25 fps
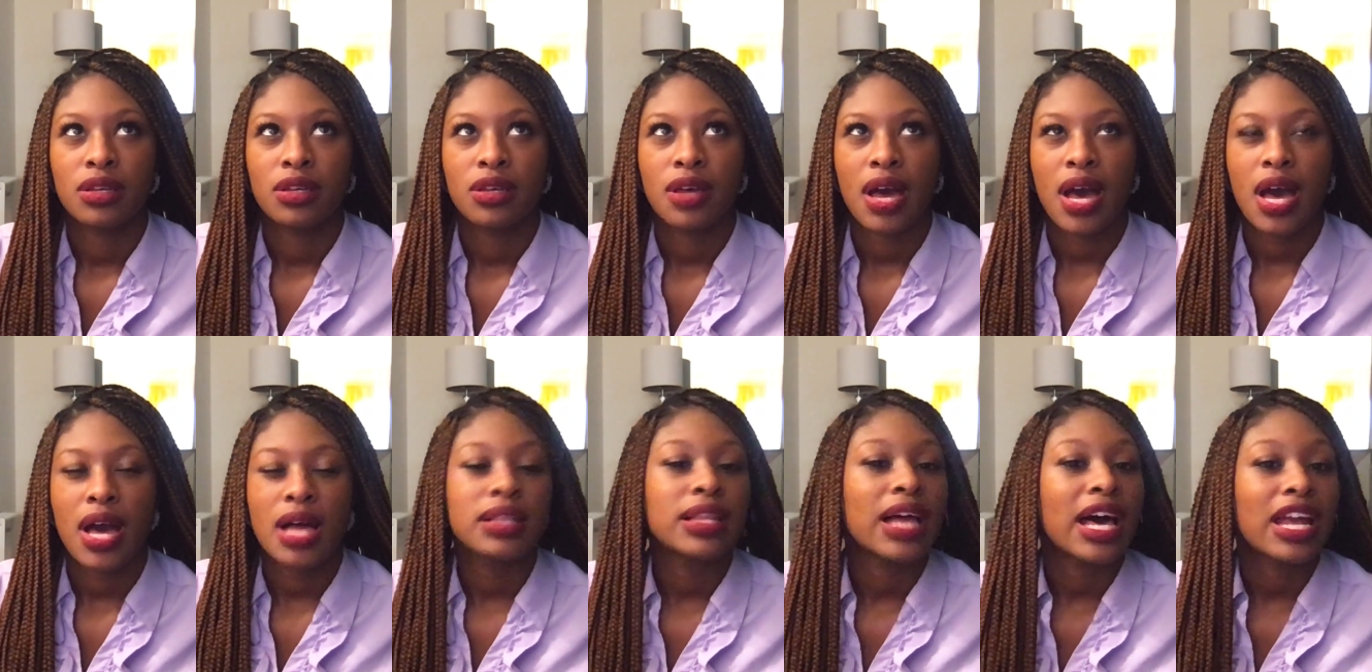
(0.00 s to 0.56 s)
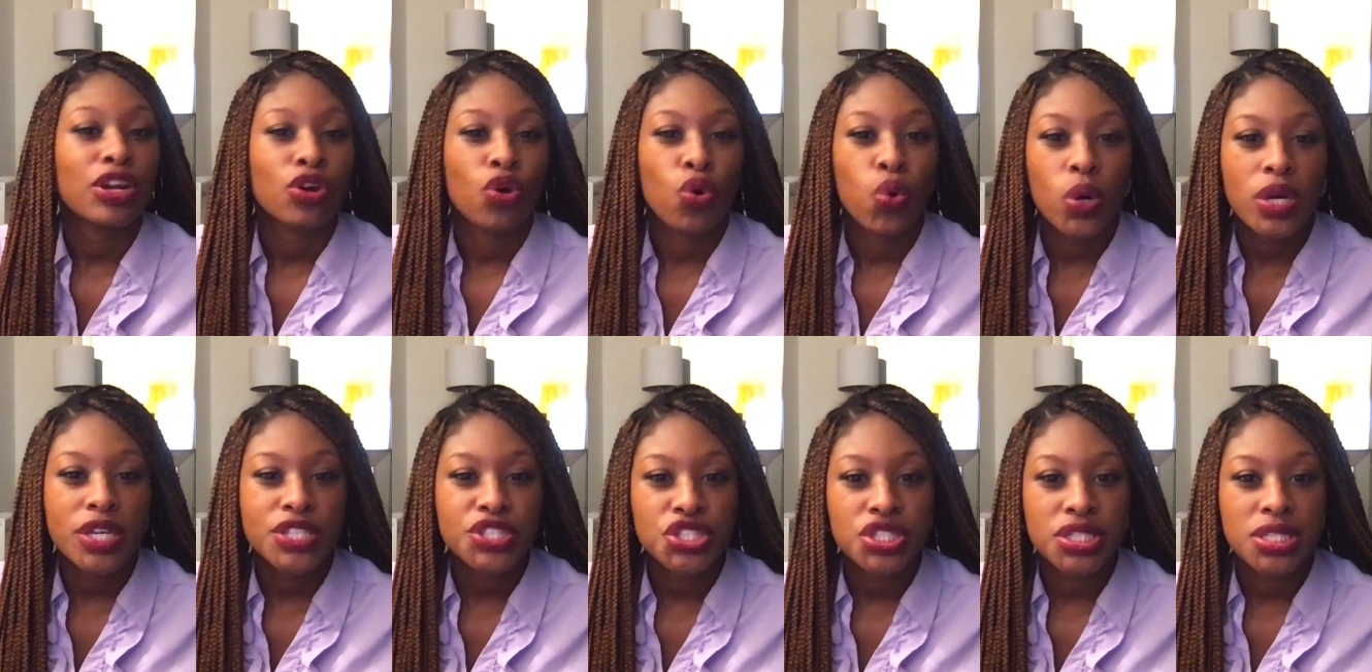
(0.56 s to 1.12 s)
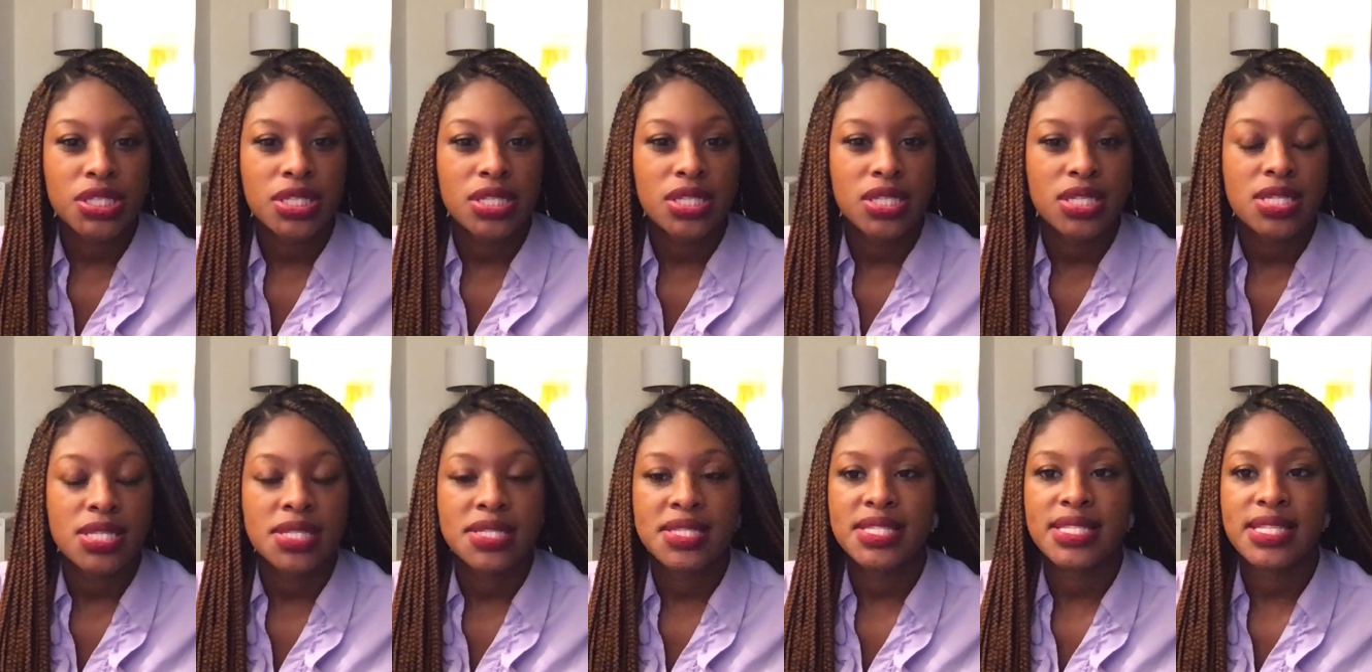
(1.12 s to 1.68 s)
a lot of
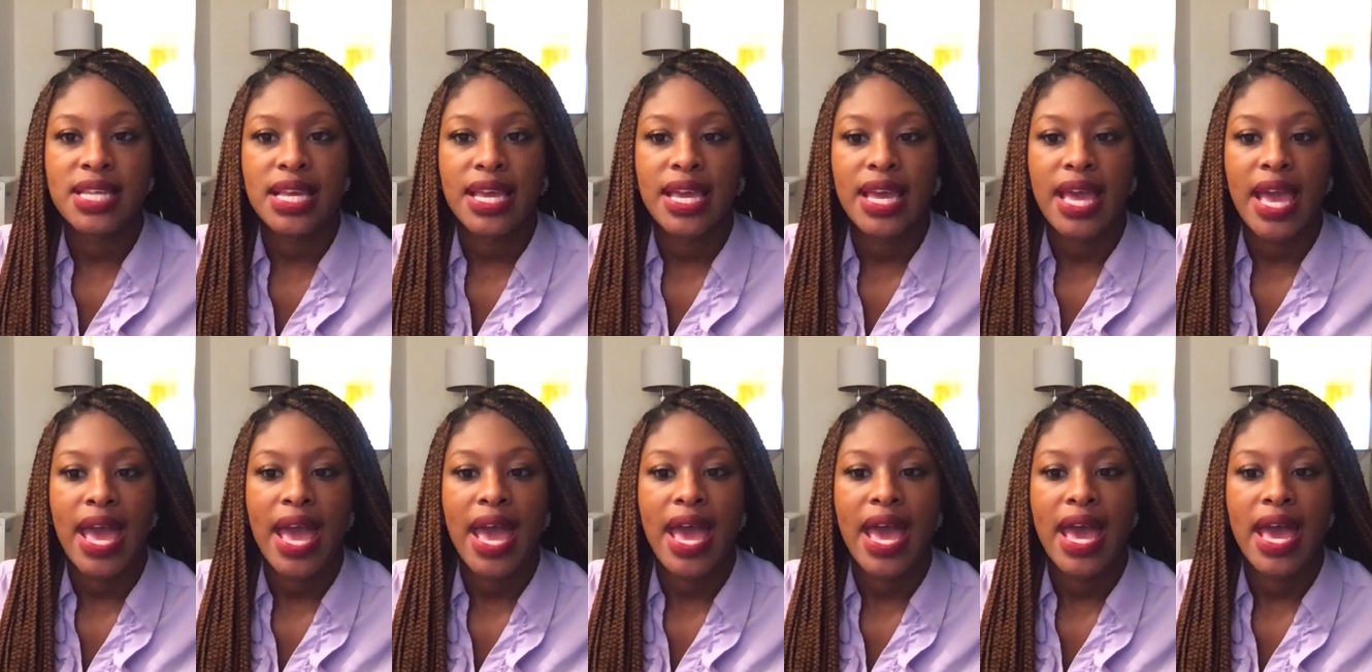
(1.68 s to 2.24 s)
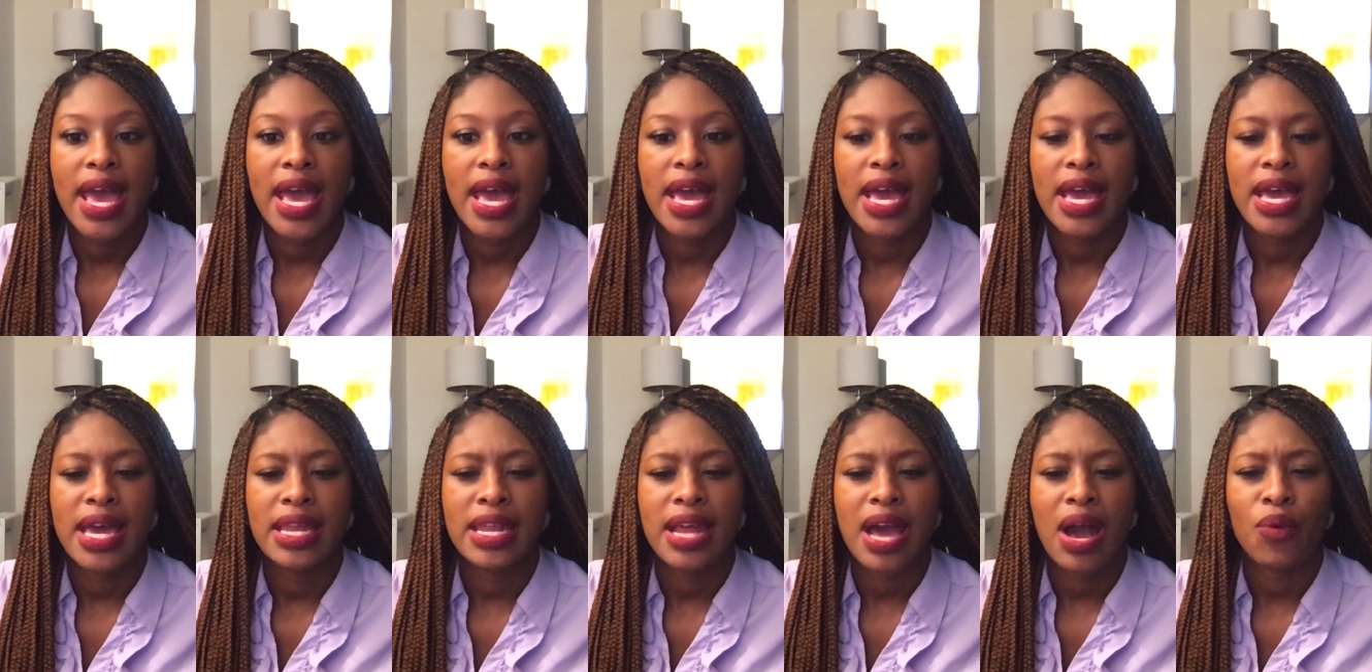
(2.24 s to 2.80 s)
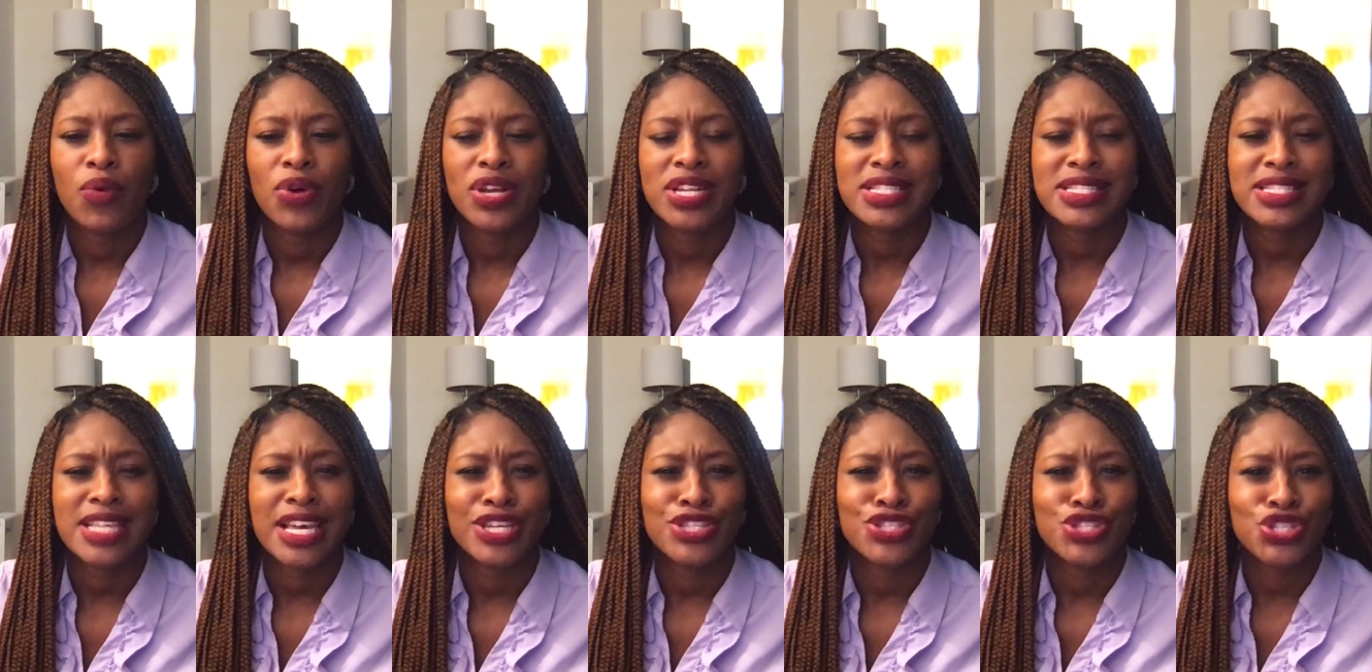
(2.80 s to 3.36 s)
questions. It had, I want to
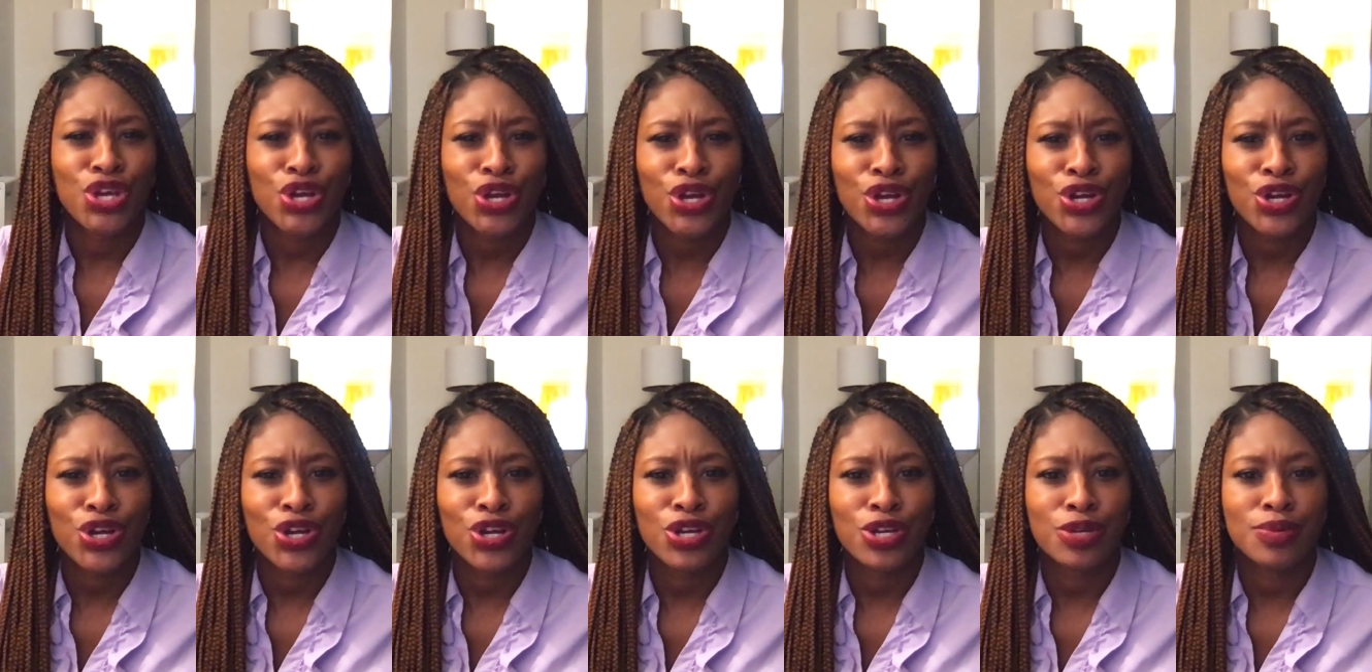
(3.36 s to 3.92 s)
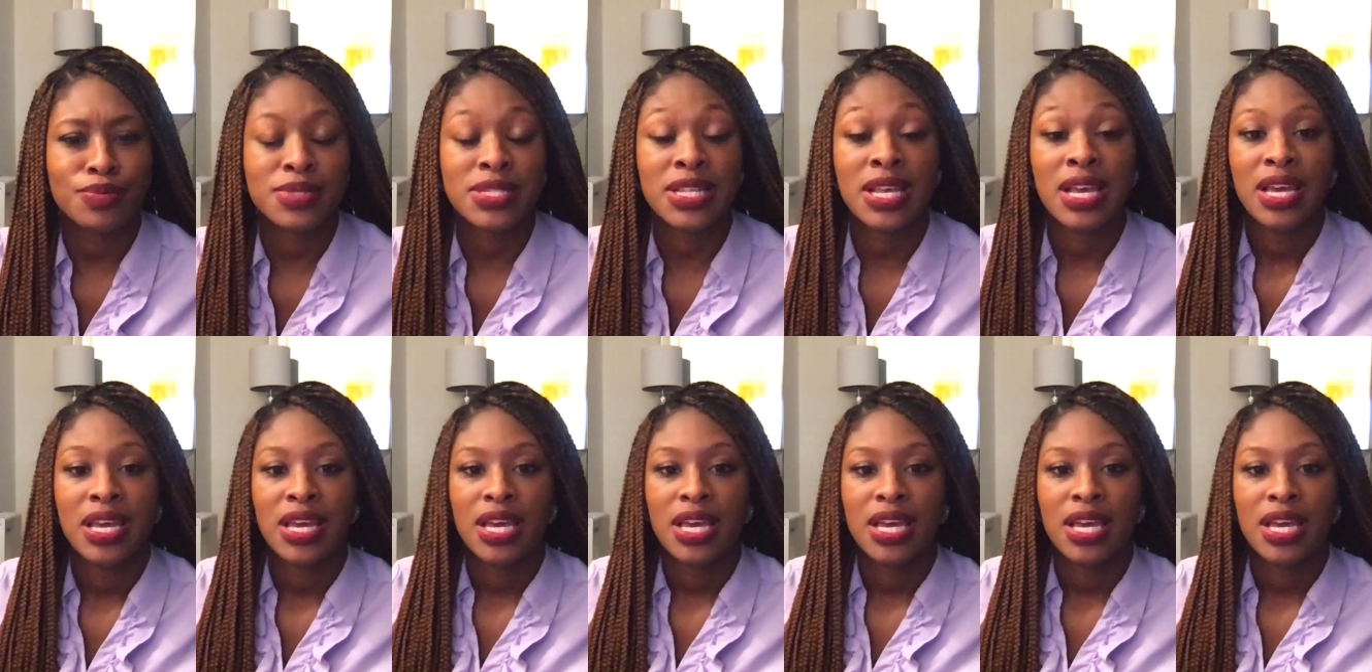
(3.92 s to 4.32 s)
say, terms.